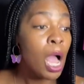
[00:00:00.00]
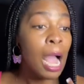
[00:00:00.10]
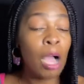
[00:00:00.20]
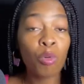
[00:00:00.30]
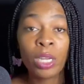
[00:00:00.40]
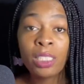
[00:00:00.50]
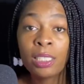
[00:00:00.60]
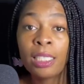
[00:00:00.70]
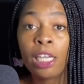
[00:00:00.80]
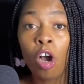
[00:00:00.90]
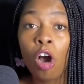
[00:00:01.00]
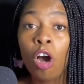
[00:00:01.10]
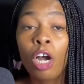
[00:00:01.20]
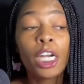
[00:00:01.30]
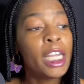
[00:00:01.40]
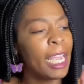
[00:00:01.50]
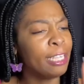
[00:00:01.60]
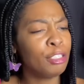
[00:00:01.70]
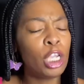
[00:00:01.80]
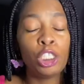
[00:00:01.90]
how racist they are
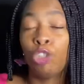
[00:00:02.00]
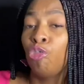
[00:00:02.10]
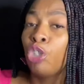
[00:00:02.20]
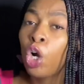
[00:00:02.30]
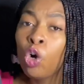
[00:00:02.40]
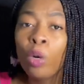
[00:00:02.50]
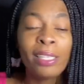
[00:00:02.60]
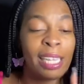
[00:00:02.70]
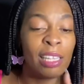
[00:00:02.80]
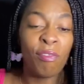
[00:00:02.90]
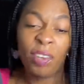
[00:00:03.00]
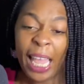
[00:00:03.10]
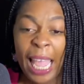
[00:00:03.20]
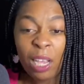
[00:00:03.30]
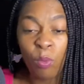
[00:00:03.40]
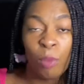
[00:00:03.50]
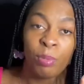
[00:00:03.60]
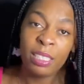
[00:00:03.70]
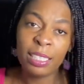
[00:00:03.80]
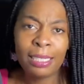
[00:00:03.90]
and and you know that the flag
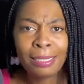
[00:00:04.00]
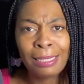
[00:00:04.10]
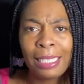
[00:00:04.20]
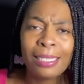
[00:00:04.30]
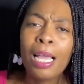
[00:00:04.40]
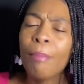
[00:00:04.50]
represents this.